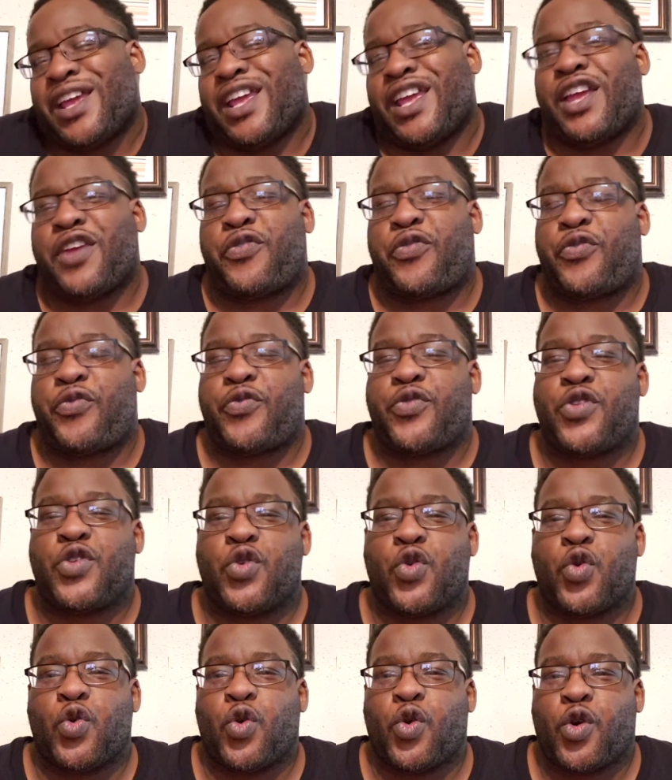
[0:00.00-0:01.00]
If
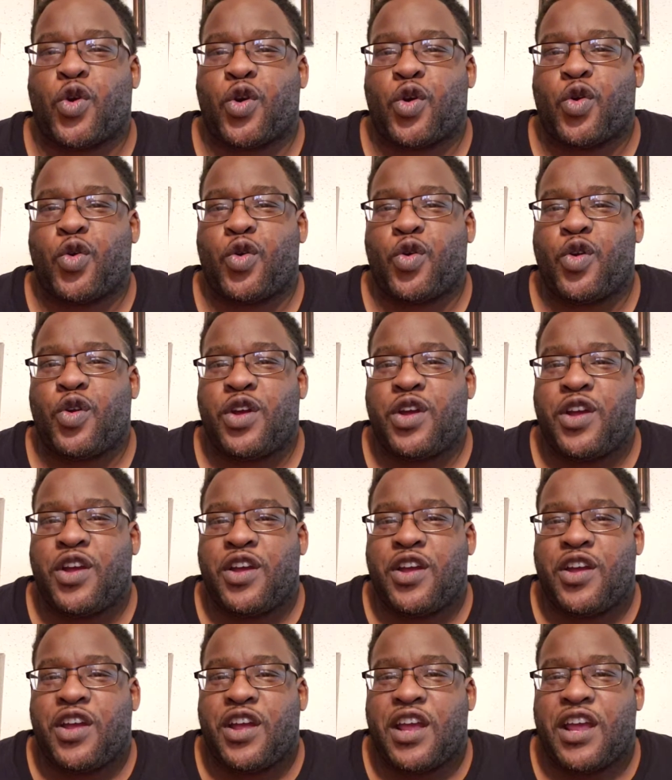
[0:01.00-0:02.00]

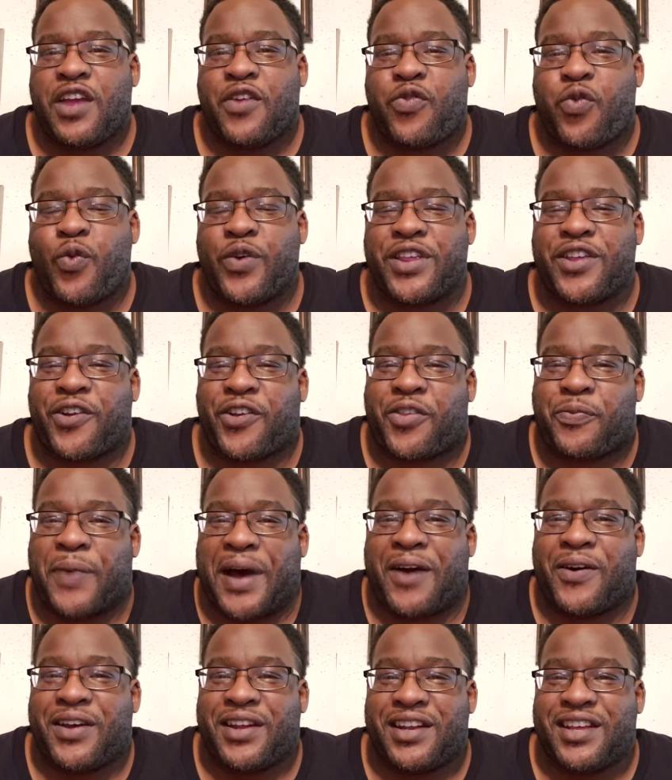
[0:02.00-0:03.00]
when you're
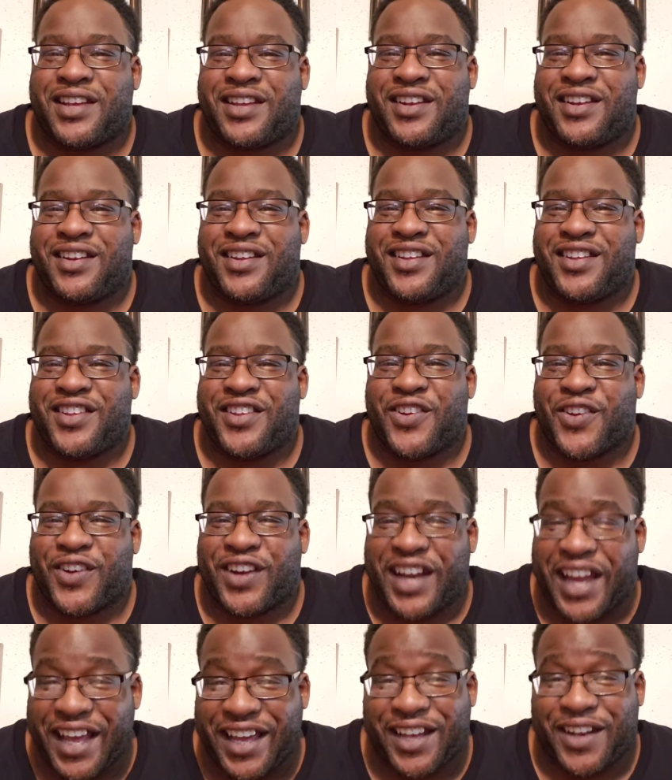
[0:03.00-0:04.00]
spouting it, you're
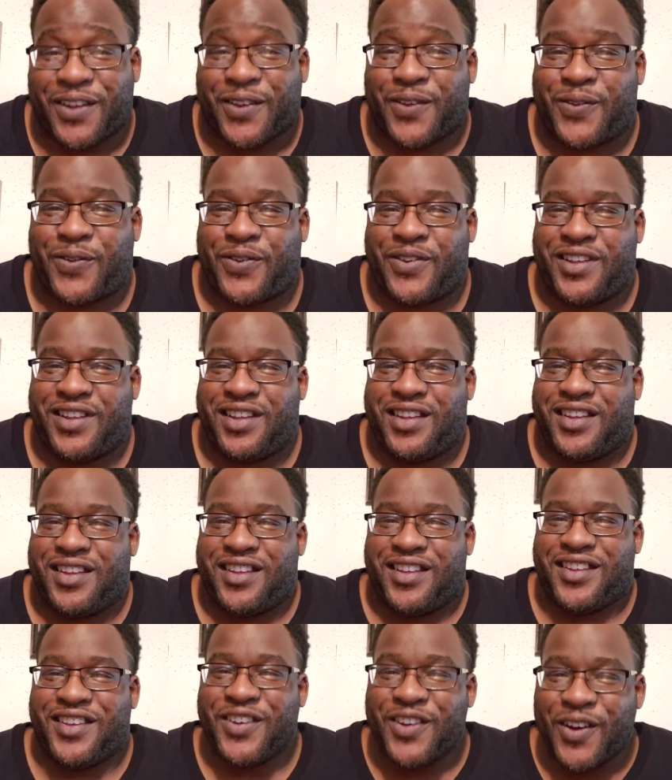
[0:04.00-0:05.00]
negative.
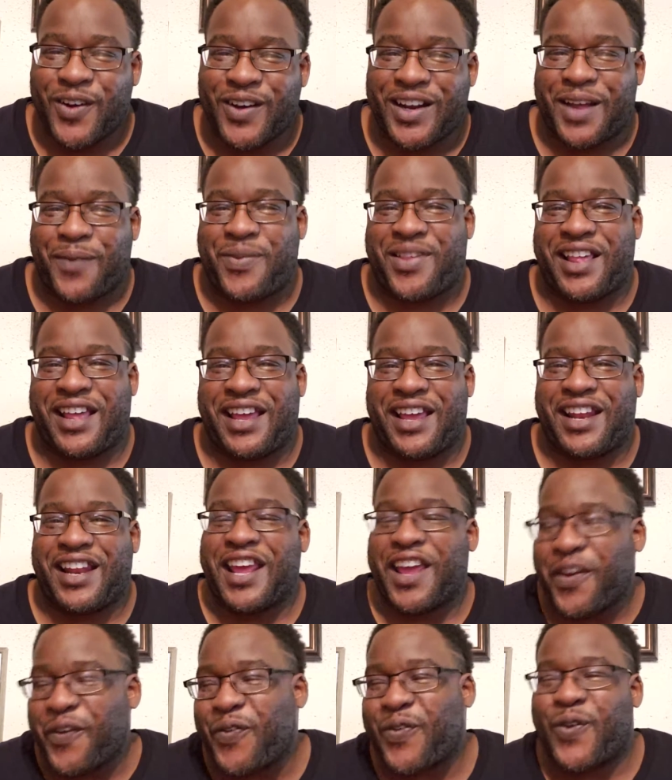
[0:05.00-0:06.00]
You know what I'm saying?
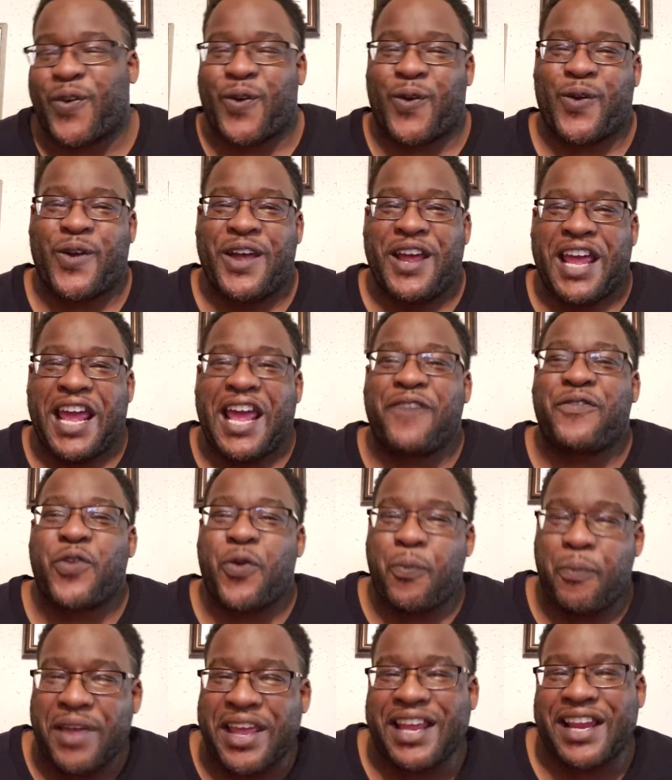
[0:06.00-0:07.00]
If you
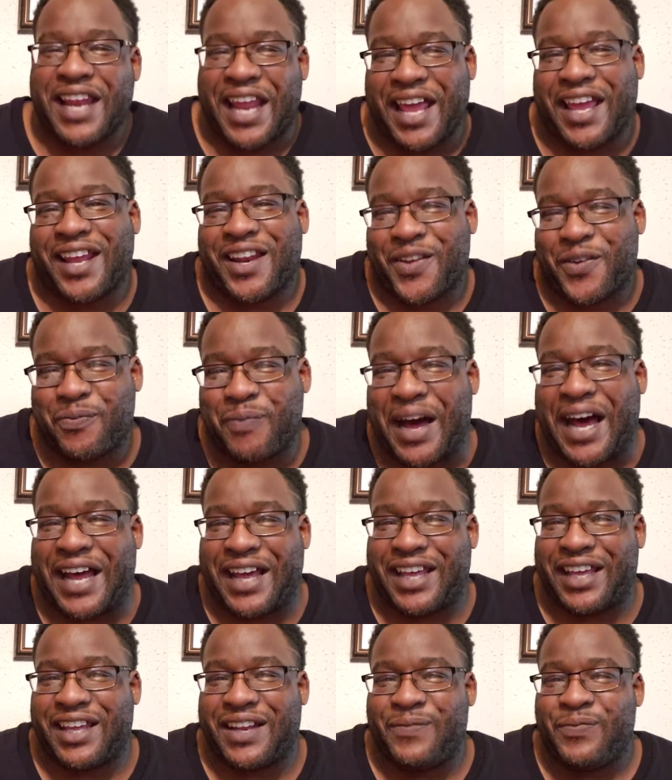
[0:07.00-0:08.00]
mean negative by
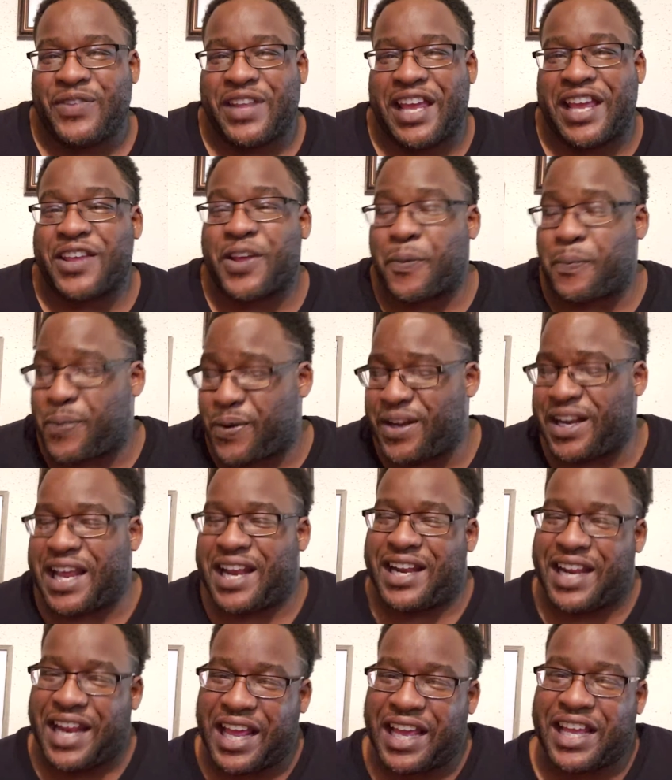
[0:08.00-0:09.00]
it and you're putting
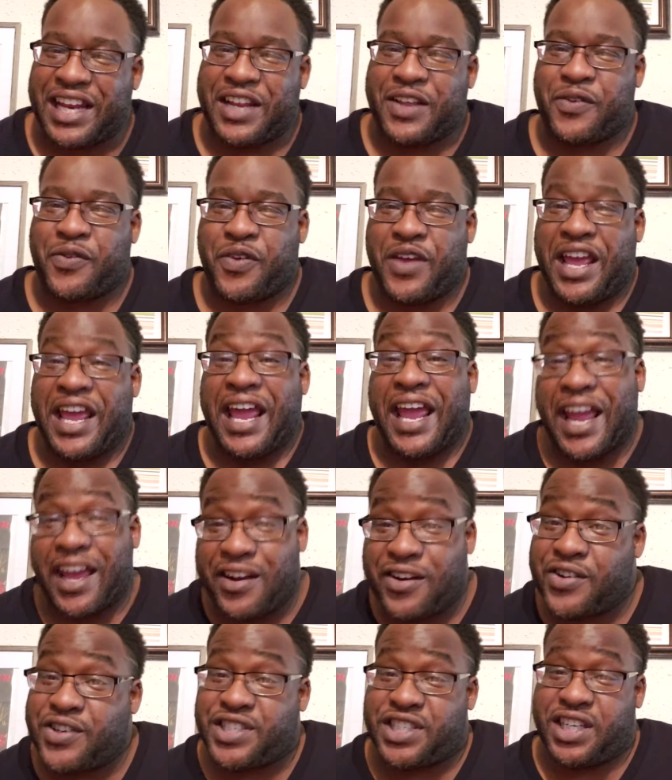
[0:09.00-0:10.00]
that negative
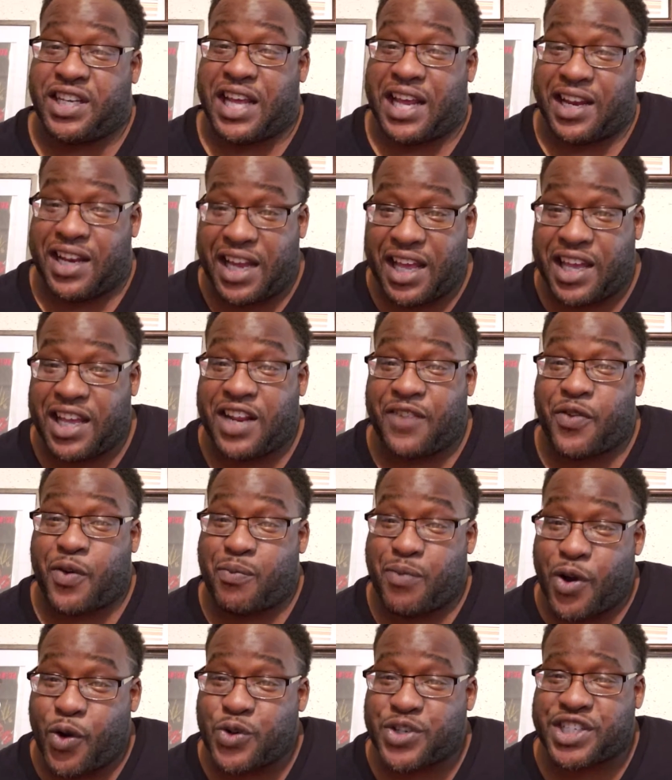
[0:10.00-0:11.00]
energy, that negative
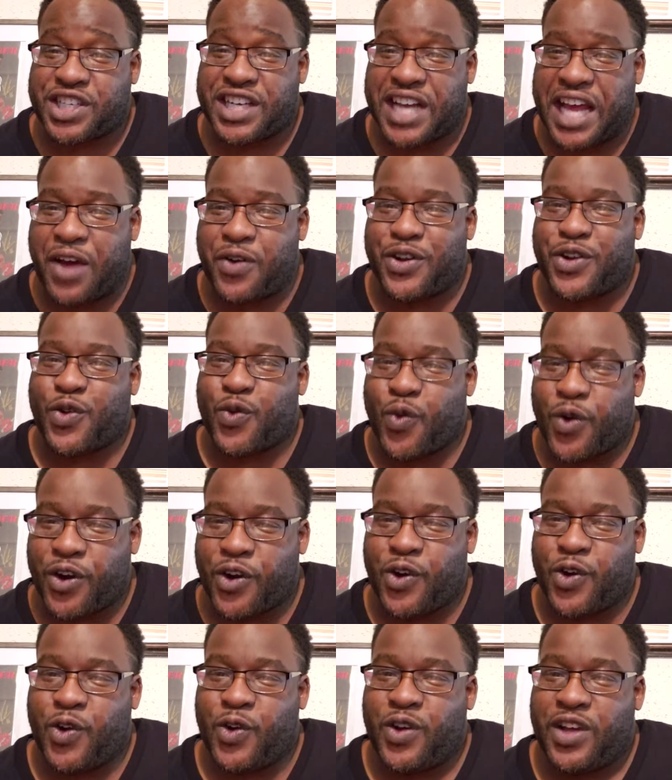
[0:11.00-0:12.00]
emotion out in the
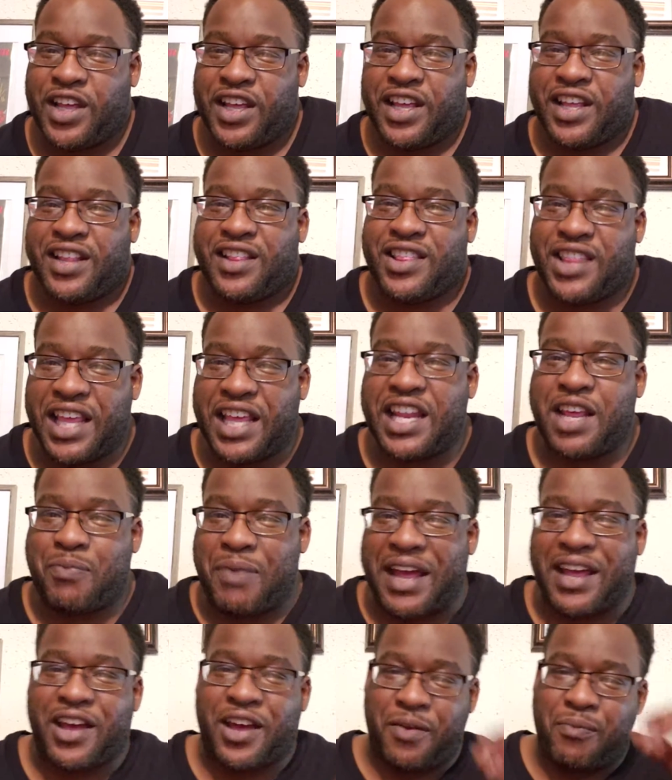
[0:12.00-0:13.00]
world, then it
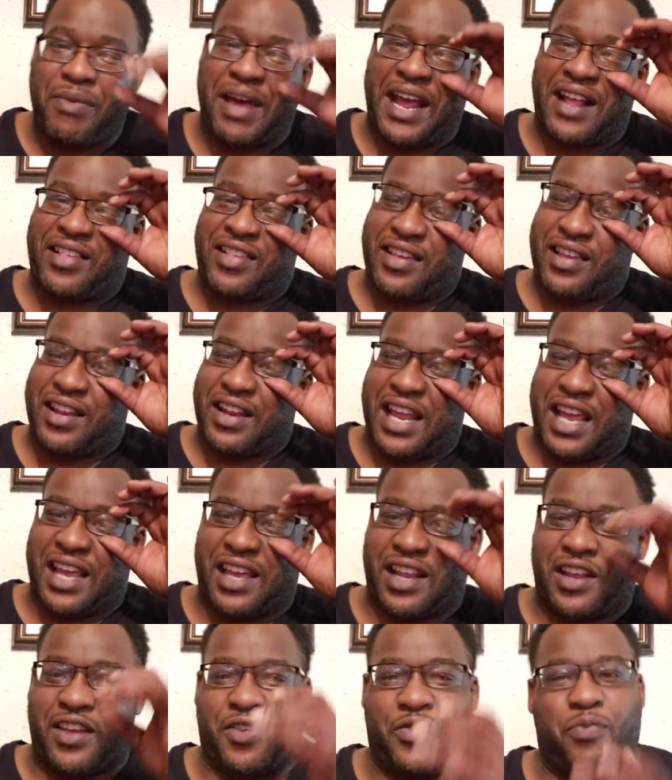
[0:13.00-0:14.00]
might come back to you
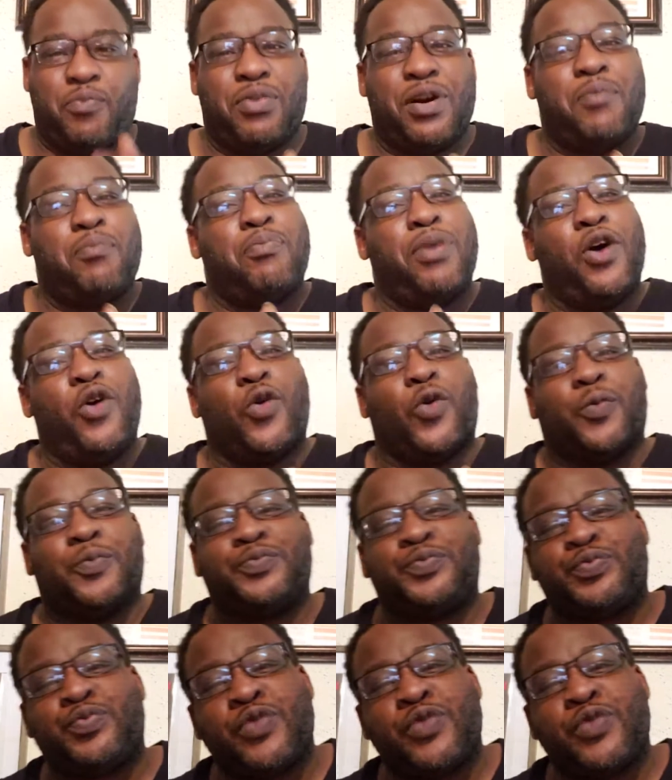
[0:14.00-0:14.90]
negative. But boom.